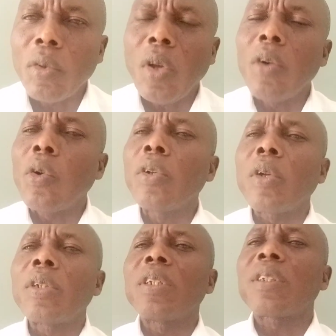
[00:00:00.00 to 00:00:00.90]
Don't go
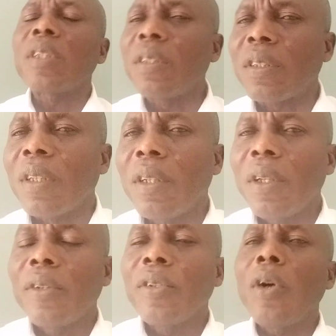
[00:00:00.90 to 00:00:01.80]
to the trees.
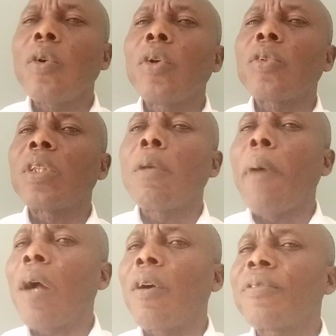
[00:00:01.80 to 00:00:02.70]
Don't go to the
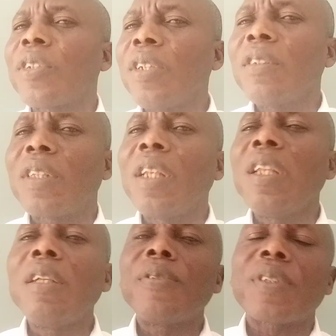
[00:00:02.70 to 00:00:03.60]
back of trees, the
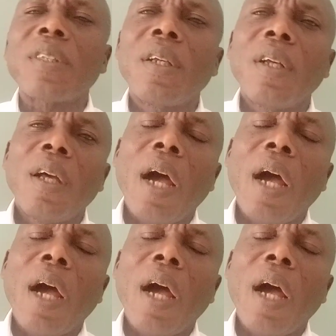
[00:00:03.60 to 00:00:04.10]
leaves.